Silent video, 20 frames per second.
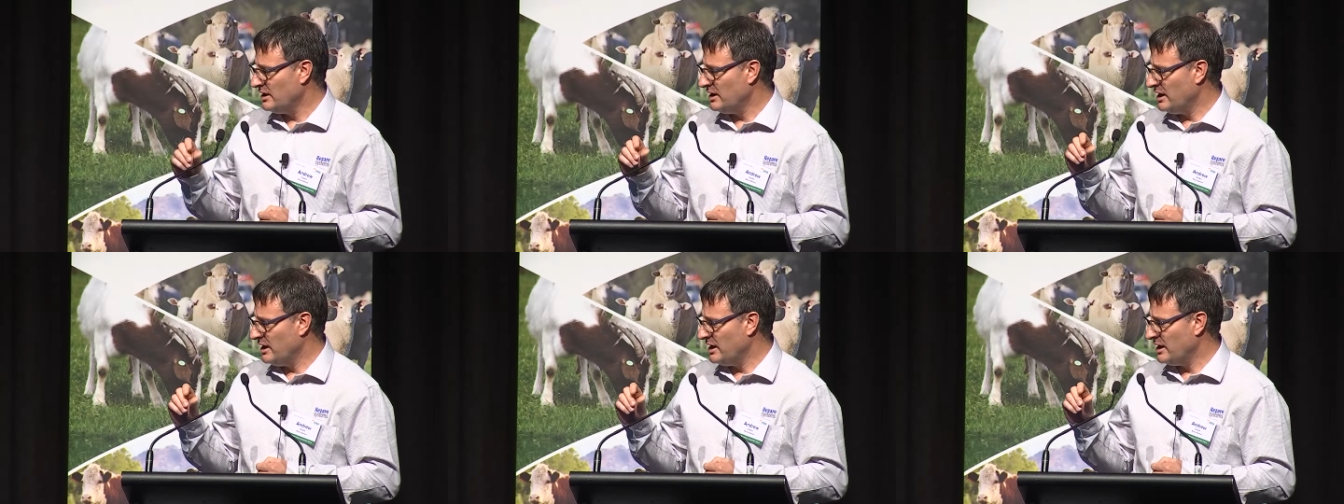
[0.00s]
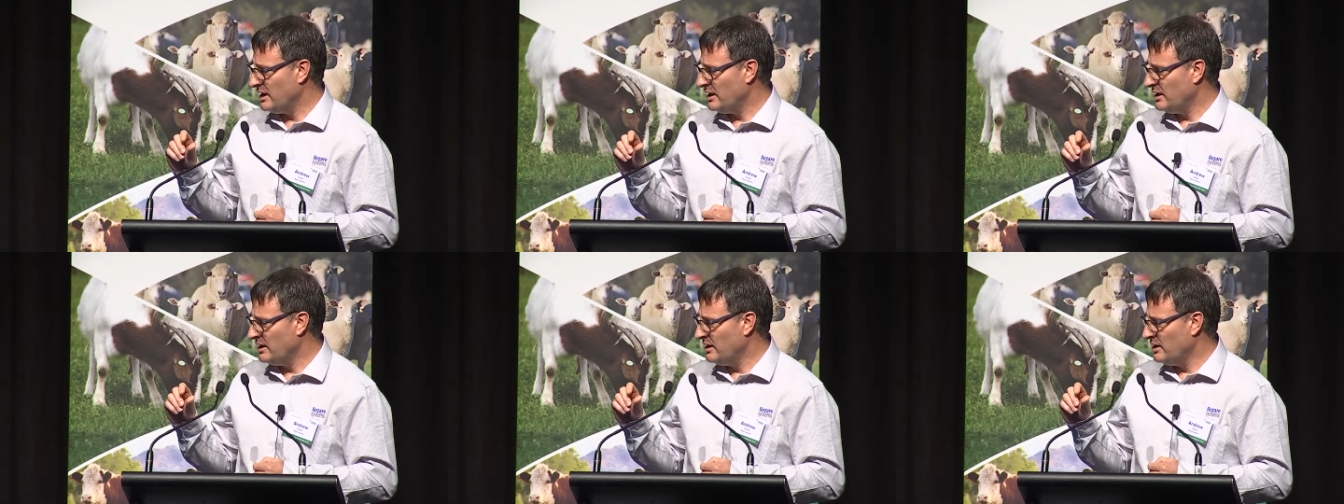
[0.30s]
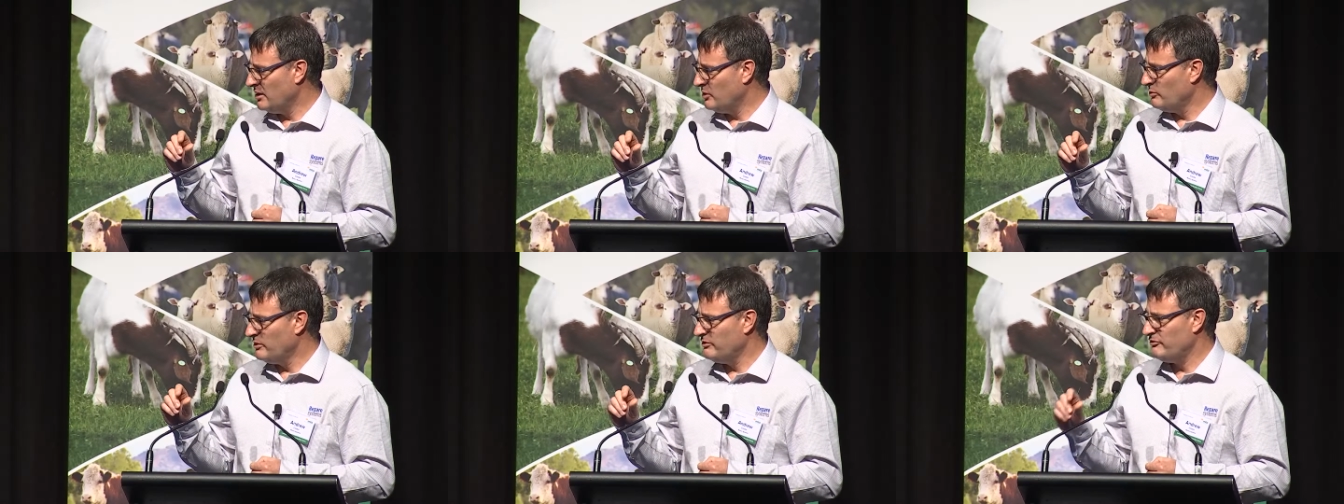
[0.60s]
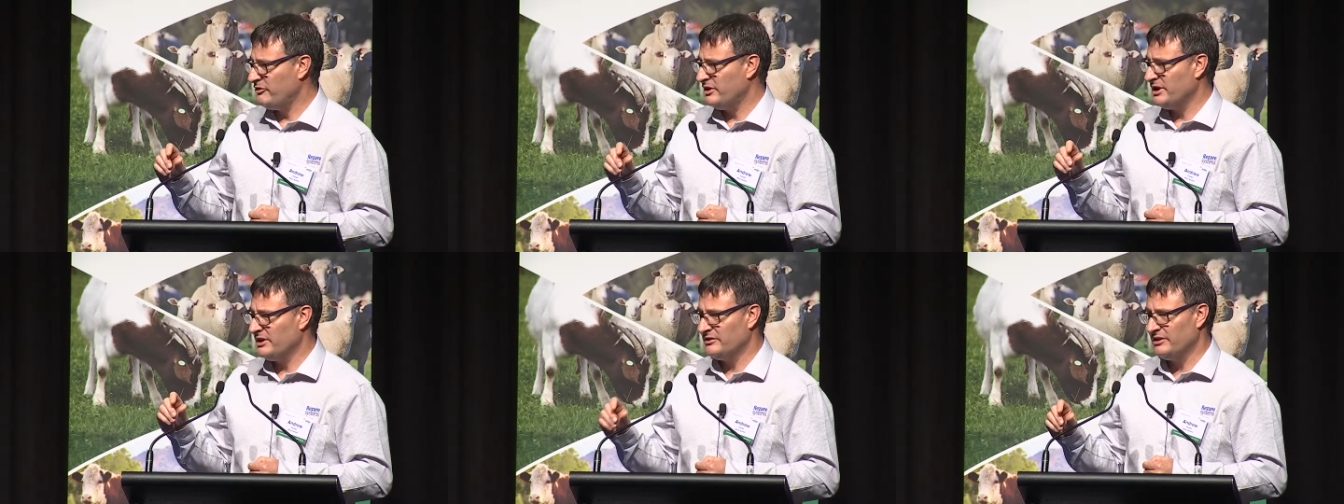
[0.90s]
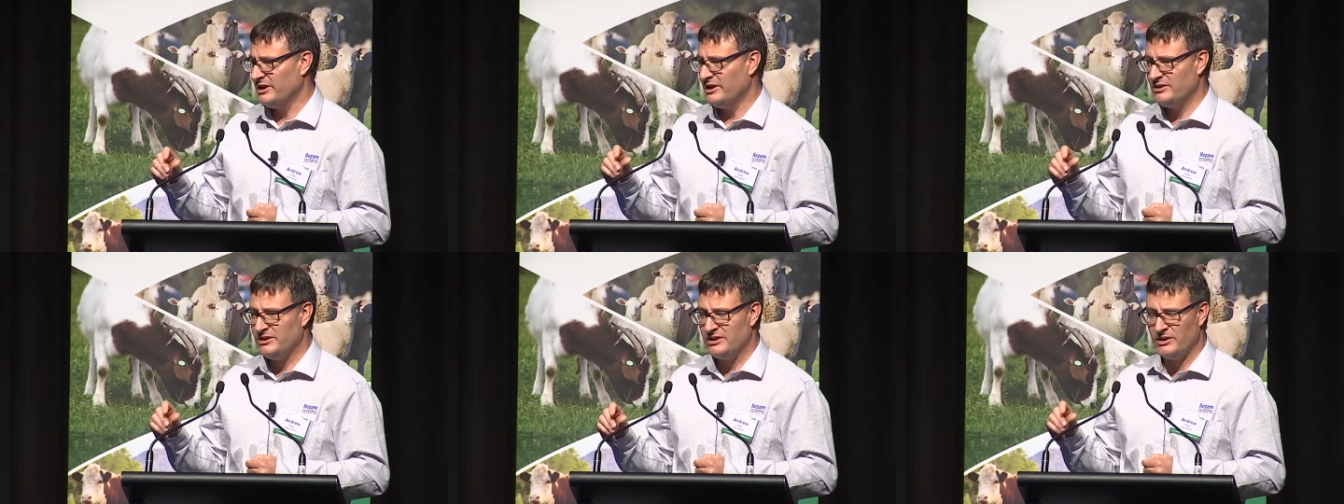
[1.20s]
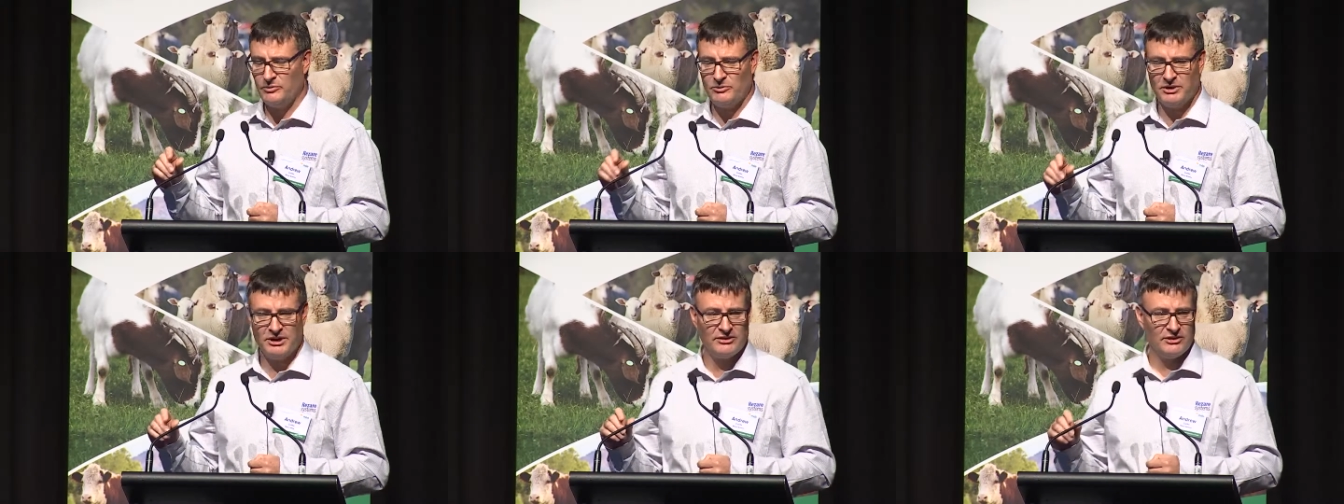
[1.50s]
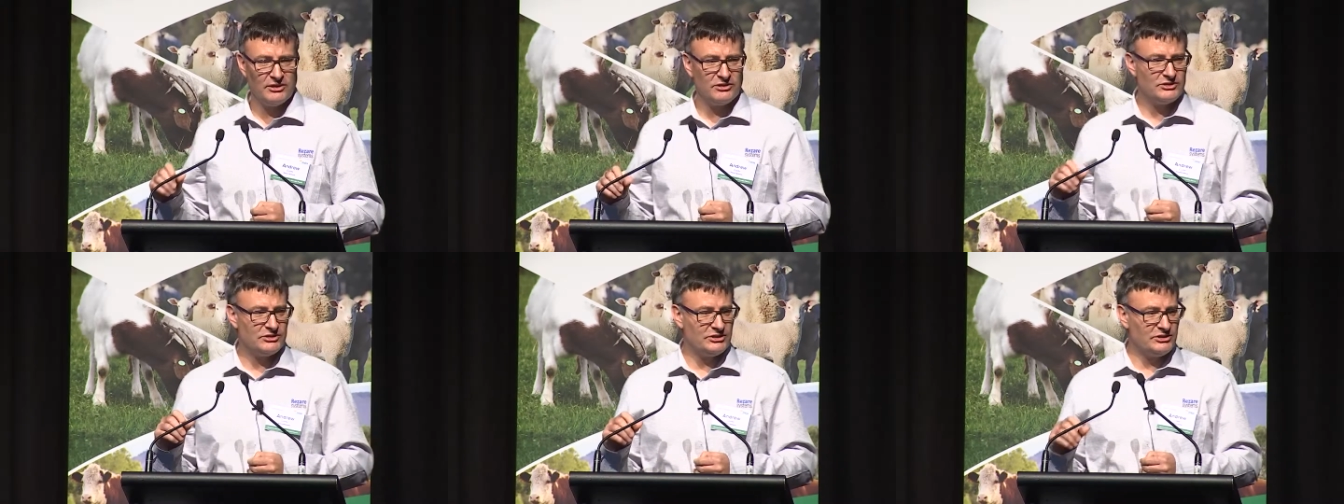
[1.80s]
uh, we found that you know one of
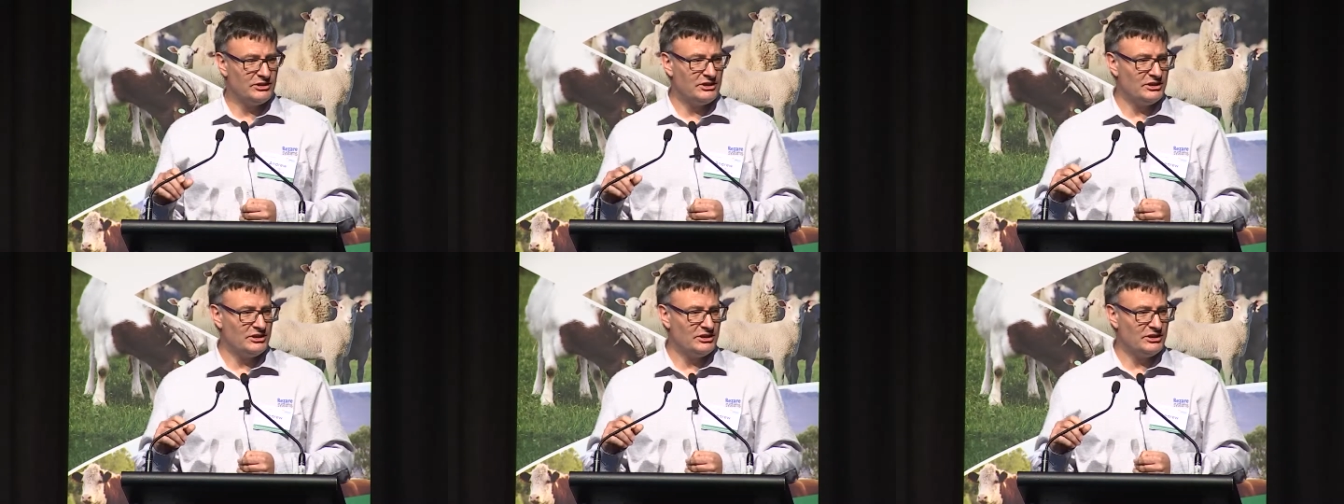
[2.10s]
those